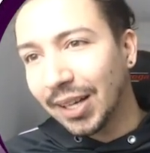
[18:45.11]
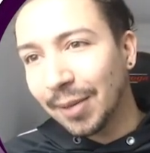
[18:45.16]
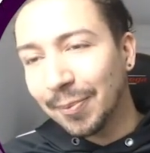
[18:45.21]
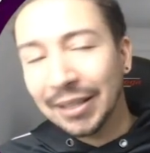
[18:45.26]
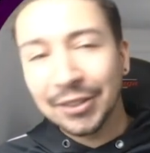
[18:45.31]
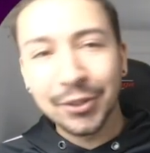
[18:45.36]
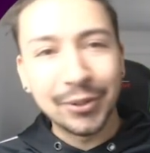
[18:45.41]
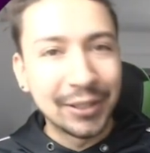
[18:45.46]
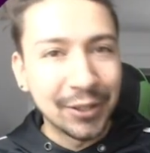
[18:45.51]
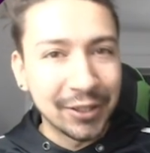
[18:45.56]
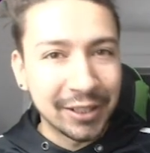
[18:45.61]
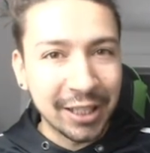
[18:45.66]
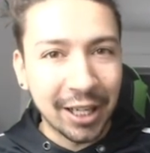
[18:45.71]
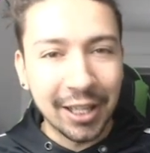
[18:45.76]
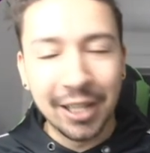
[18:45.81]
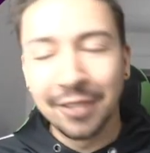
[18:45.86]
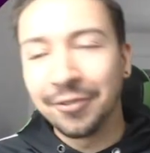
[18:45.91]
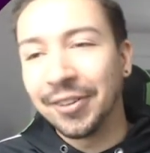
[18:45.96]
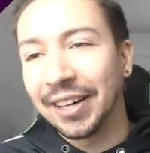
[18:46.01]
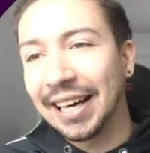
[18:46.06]
you've got the
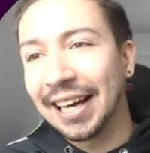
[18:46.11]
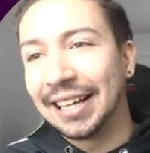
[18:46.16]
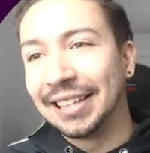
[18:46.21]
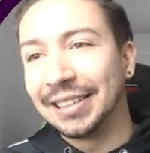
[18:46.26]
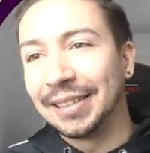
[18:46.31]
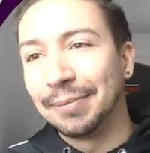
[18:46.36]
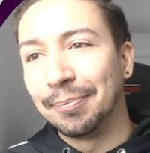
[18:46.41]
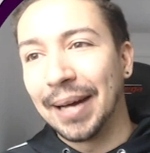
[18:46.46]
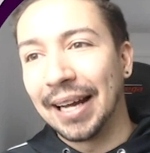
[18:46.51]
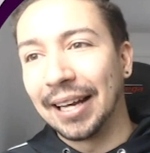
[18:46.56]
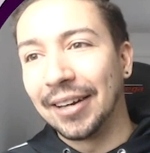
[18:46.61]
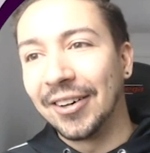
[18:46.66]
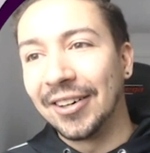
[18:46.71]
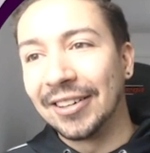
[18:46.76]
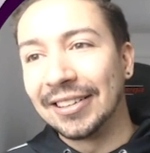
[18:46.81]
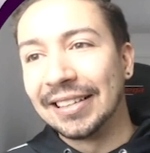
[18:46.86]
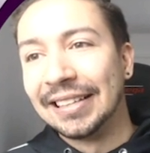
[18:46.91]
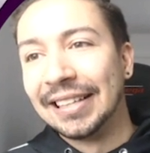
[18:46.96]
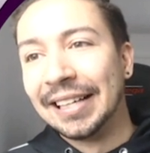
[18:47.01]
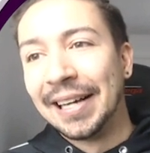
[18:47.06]
notification bell
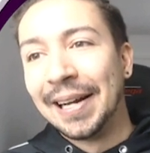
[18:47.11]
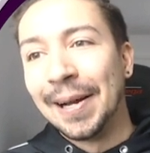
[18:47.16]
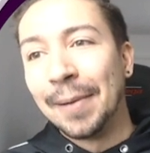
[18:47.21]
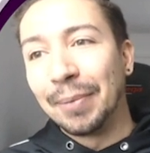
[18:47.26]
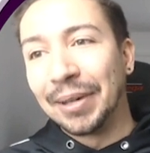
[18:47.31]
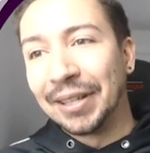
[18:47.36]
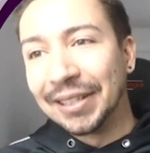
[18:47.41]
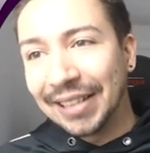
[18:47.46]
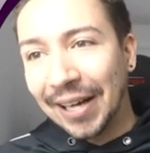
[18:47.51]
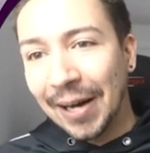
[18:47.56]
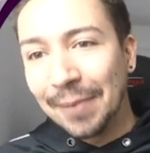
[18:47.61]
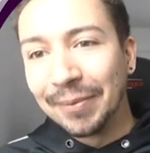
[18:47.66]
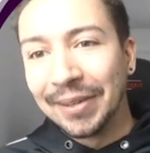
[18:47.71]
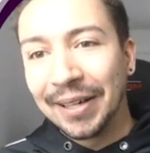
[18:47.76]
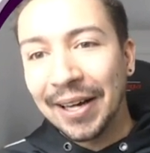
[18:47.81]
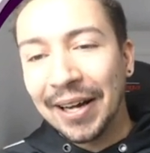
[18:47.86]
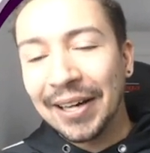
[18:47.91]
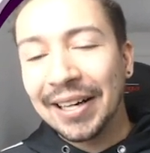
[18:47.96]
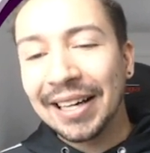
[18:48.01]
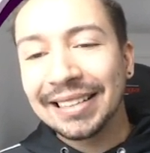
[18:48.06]
on, because I'm
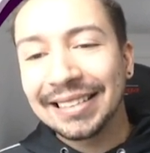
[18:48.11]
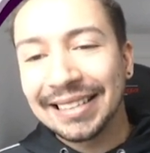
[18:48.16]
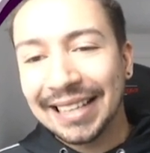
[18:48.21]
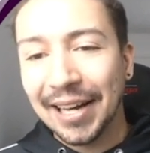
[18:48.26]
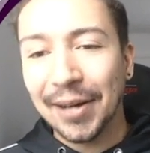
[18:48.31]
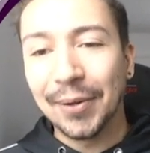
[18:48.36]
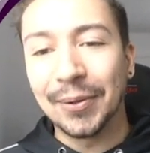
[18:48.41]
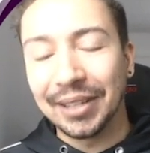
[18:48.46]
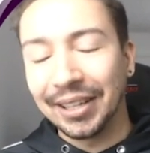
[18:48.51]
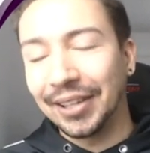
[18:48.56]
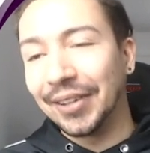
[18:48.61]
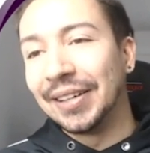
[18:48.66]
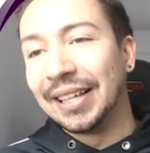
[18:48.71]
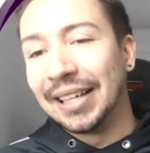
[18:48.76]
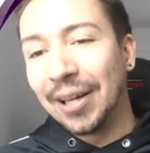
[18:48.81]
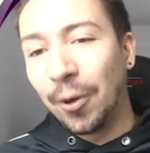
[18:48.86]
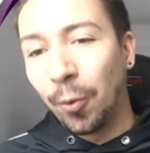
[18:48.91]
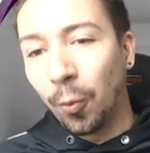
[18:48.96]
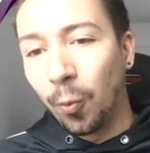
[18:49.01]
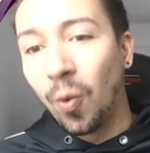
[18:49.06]
gonna tell you
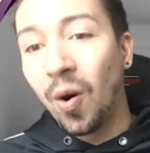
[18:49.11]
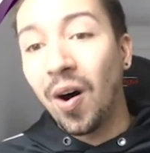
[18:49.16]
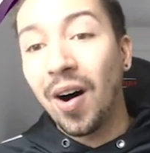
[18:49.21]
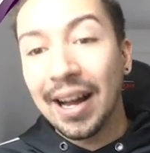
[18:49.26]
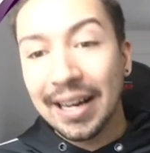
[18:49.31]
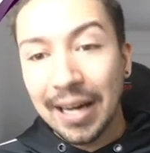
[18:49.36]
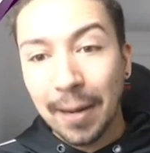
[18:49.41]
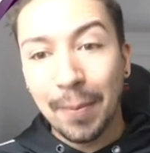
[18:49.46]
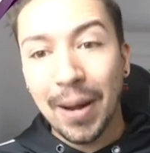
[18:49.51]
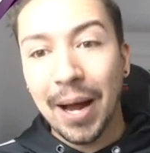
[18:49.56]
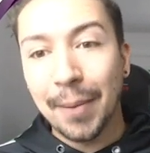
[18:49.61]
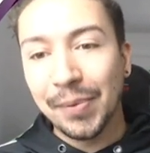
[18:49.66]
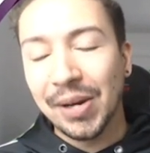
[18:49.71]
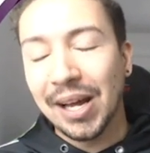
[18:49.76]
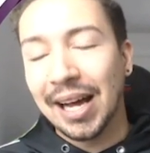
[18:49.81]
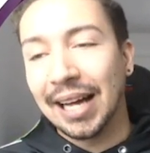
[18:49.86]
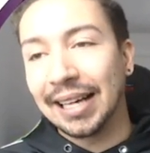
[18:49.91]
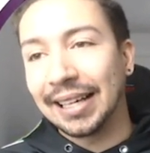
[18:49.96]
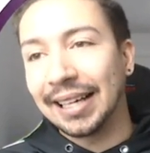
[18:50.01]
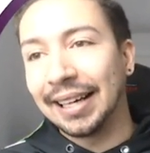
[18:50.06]
why
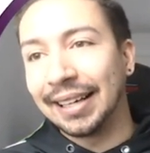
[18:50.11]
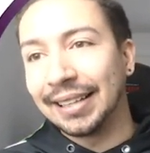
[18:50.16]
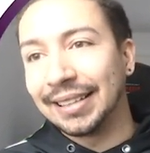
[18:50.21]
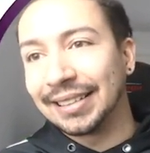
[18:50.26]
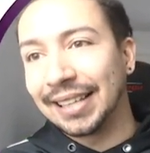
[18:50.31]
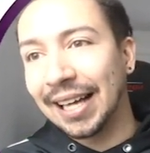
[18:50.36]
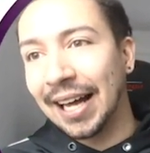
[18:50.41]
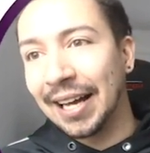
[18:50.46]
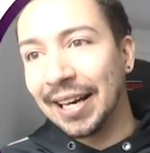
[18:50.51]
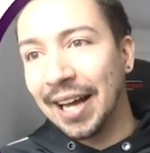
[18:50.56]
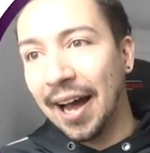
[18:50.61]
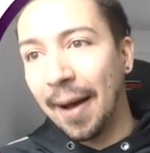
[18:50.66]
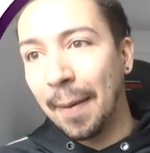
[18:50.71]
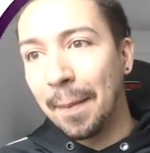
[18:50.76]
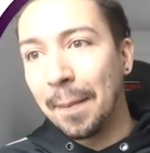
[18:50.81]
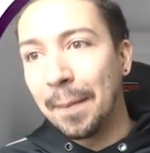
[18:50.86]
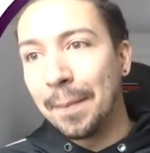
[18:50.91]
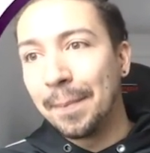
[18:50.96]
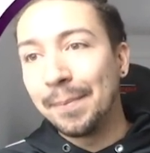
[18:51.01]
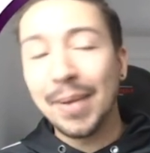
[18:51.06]
Aubameyang is an
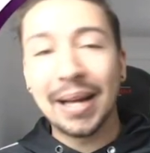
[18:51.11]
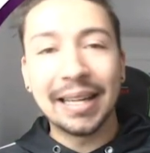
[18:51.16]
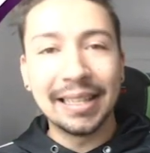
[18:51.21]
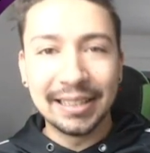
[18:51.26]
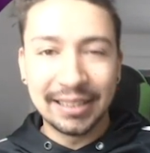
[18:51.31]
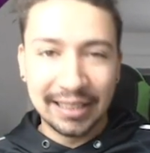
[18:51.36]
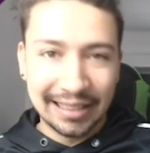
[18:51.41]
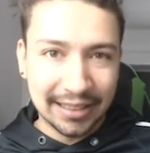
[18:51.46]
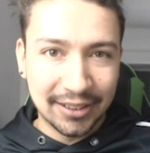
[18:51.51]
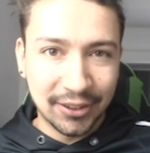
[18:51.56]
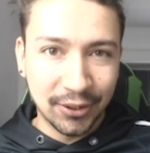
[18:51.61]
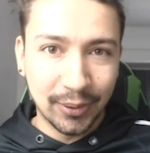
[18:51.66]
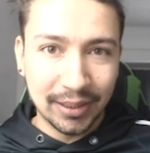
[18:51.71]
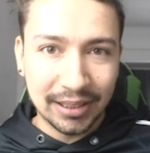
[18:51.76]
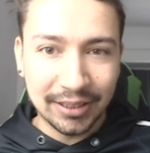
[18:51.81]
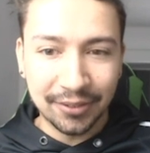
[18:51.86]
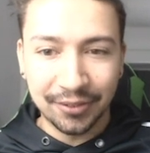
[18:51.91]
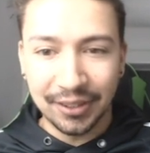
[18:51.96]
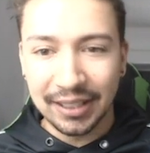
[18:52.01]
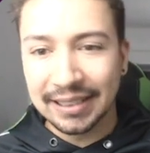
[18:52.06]
amazing
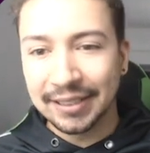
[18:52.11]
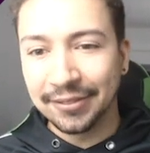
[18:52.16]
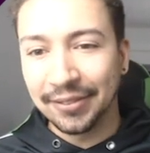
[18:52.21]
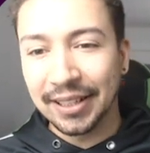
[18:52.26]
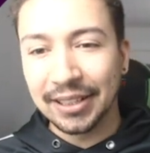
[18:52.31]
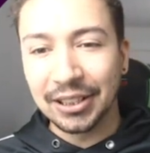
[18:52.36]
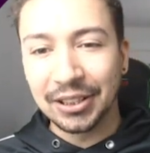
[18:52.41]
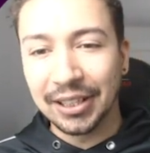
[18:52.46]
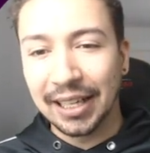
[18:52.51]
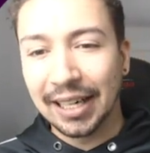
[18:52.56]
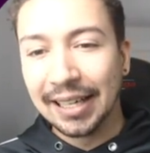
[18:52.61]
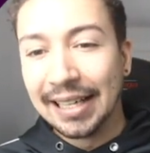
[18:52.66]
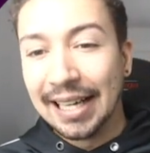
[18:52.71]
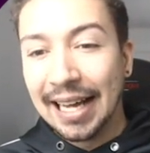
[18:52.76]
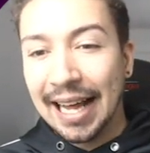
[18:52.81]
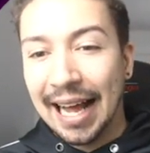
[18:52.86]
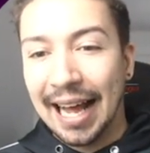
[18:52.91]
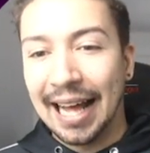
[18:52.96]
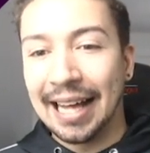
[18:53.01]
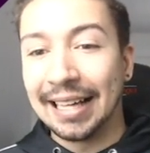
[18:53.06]
choice for this fixture,
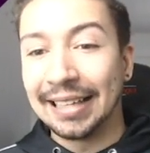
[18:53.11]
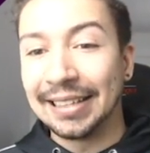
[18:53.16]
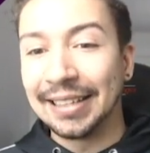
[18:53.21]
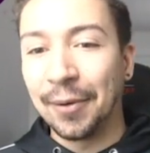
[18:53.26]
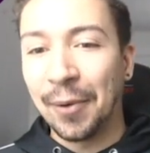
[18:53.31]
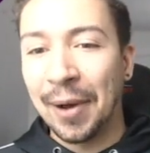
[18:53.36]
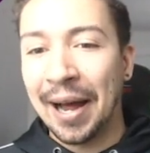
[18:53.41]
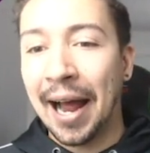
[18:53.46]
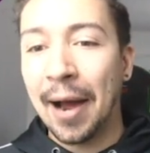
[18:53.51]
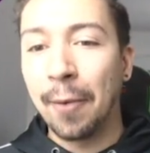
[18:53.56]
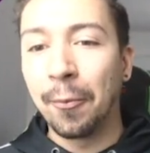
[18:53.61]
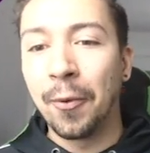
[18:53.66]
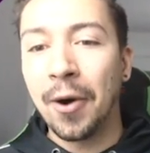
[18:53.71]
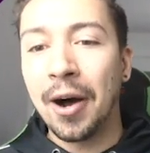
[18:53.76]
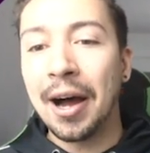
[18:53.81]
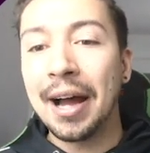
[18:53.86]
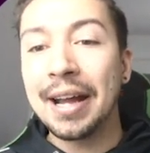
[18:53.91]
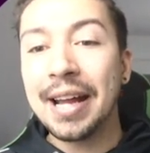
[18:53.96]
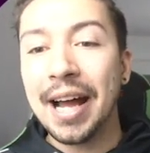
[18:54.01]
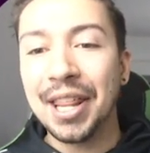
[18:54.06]
and
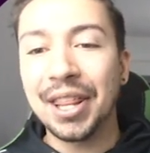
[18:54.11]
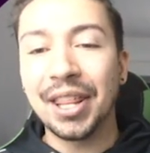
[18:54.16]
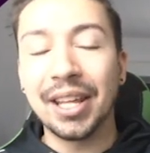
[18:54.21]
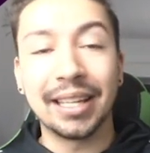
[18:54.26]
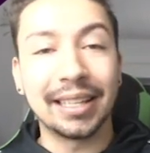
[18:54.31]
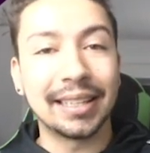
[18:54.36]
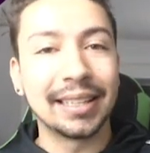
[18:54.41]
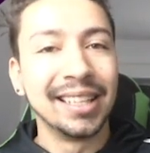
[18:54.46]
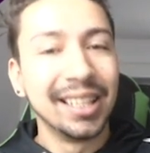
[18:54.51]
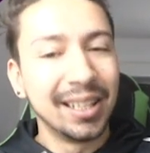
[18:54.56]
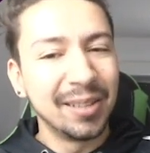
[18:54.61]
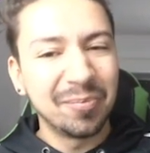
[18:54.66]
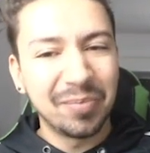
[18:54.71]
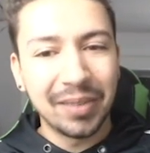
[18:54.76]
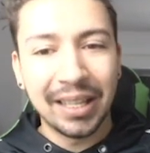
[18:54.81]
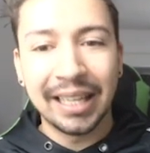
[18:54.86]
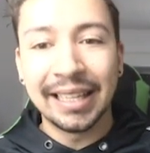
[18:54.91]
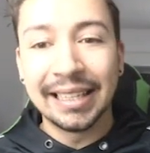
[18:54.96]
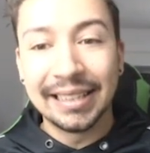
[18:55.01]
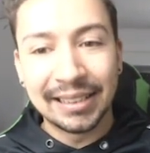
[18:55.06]
why I think
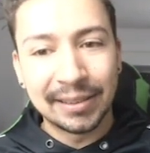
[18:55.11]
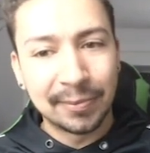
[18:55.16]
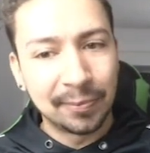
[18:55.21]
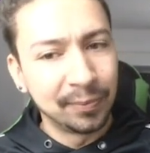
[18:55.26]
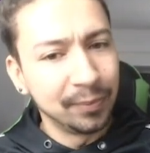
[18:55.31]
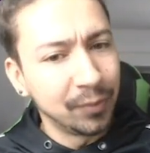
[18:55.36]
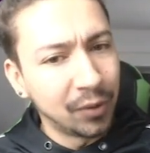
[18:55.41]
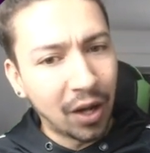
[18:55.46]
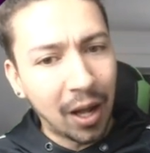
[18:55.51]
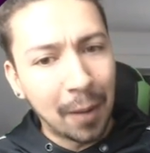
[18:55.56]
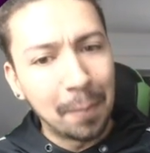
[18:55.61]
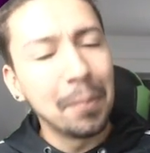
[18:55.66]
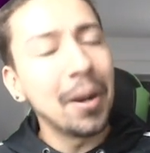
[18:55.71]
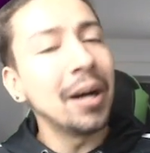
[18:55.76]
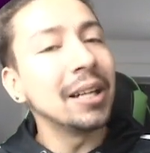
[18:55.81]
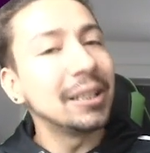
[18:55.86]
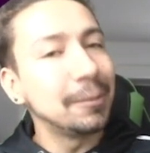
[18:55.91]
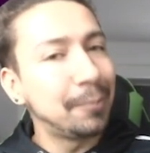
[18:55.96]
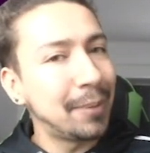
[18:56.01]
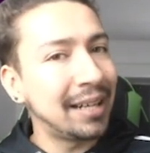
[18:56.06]
he's got a
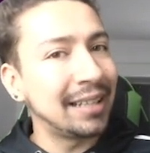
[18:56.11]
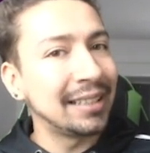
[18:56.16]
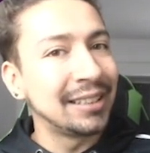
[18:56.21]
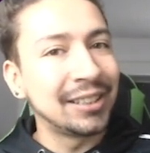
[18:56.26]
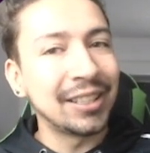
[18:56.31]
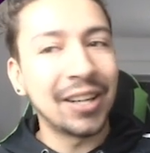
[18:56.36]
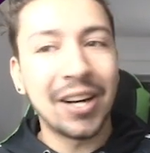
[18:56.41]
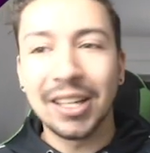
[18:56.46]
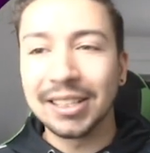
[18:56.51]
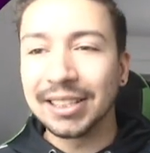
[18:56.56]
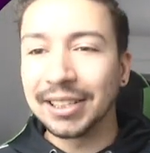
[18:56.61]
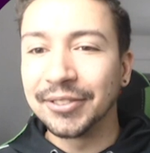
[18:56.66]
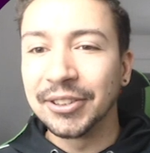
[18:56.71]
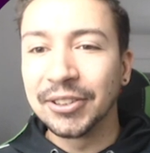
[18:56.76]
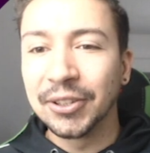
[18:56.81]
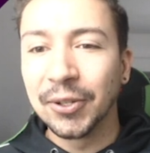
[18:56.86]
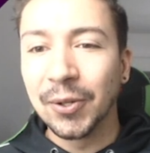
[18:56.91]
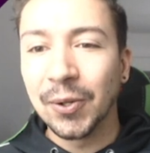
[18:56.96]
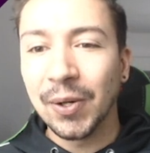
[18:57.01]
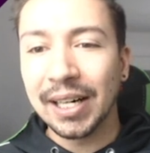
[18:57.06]
much better chance of
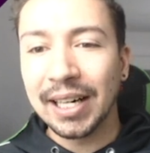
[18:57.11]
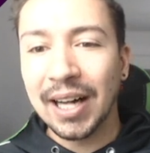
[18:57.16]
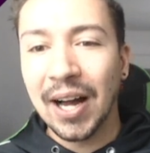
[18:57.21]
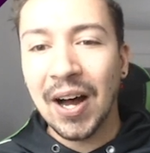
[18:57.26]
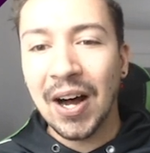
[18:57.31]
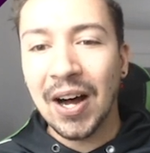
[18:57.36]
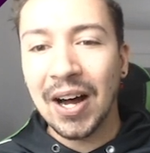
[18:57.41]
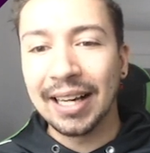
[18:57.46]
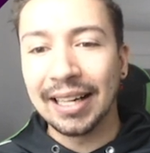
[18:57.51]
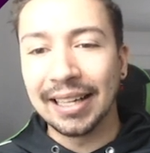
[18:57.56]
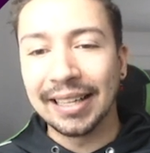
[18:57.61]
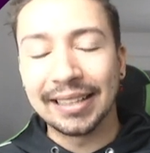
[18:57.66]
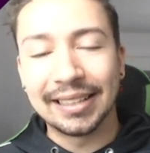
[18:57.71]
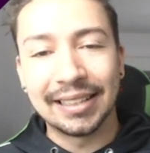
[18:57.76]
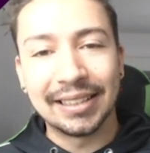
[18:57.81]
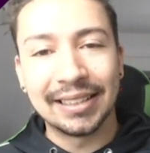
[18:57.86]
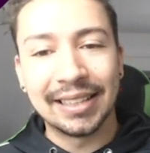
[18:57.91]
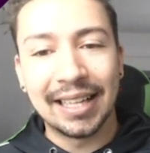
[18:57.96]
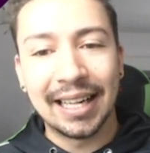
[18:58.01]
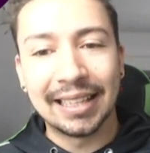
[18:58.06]
scoring highly
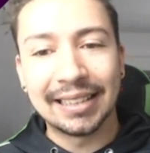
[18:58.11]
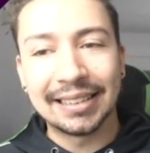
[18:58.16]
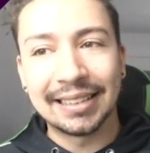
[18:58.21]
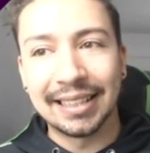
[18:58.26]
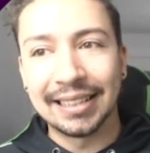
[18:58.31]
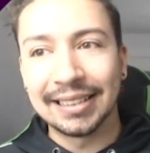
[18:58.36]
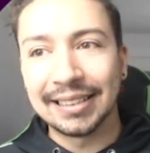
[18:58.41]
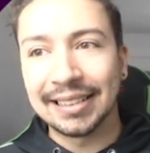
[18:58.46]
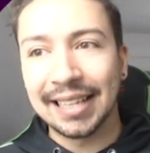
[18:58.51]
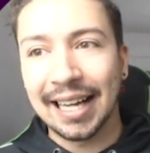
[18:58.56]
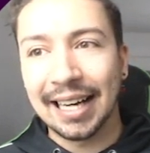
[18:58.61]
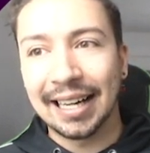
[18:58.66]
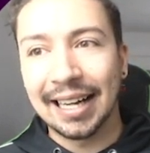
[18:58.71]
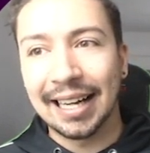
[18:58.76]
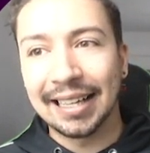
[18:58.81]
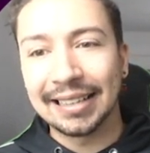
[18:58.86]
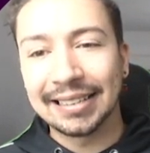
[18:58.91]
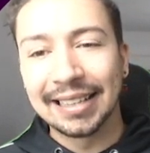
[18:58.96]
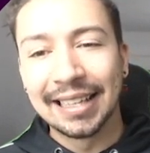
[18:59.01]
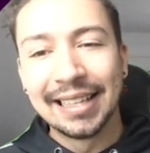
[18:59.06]
than
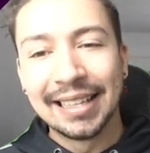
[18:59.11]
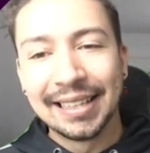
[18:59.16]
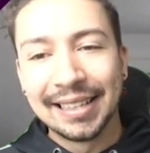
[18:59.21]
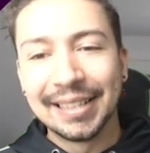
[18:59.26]
Salah has.